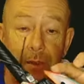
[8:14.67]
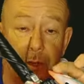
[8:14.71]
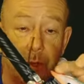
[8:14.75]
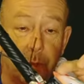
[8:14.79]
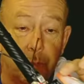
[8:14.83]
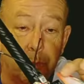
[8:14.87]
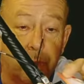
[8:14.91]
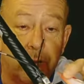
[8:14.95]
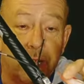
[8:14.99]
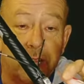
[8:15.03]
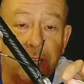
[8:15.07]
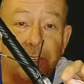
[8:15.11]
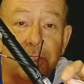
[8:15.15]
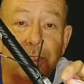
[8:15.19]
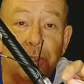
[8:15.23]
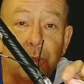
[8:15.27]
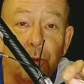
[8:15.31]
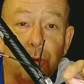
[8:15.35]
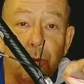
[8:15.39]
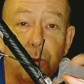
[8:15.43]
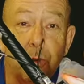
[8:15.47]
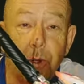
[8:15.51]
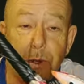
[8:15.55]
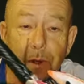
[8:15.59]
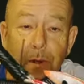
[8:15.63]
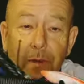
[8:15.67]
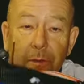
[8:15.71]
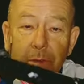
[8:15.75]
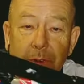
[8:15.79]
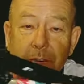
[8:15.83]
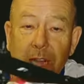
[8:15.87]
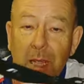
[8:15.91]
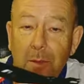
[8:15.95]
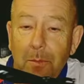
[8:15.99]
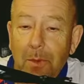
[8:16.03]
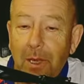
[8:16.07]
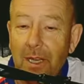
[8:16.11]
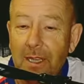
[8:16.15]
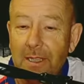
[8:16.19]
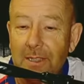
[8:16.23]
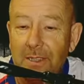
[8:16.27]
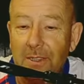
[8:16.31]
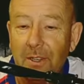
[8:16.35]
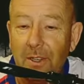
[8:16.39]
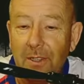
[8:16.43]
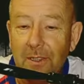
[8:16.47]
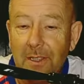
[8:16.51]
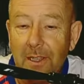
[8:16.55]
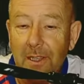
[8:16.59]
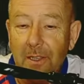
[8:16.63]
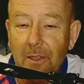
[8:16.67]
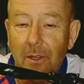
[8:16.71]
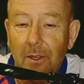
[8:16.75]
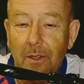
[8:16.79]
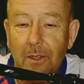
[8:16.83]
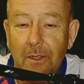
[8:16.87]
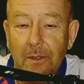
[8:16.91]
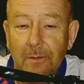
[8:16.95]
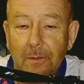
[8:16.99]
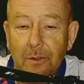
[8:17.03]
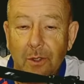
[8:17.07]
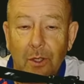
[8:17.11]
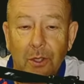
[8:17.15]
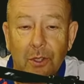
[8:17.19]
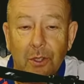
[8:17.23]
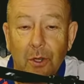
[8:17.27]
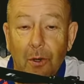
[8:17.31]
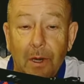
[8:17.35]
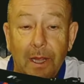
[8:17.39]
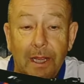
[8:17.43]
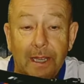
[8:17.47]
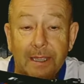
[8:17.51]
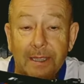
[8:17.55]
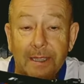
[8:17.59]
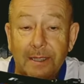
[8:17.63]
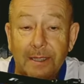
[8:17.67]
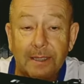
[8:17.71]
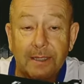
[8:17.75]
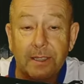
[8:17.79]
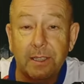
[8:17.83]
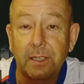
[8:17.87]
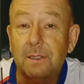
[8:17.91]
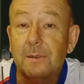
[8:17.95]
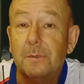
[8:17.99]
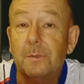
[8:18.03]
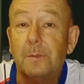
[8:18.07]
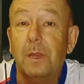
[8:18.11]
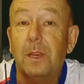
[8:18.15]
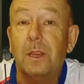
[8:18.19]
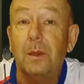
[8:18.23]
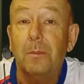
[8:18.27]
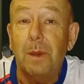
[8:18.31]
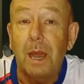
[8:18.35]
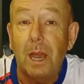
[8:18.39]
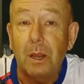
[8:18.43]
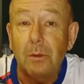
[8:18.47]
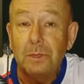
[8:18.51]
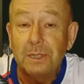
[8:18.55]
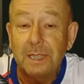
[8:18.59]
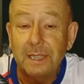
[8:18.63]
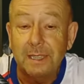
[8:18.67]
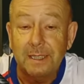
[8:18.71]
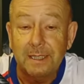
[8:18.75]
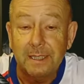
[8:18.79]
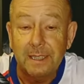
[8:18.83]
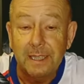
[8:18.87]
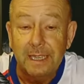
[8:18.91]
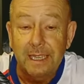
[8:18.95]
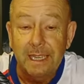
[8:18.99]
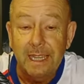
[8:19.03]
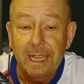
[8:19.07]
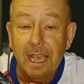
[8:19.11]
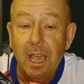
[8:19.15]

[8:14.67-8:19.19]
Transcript: the Brain 2 flybarless con controller is uh, mounted,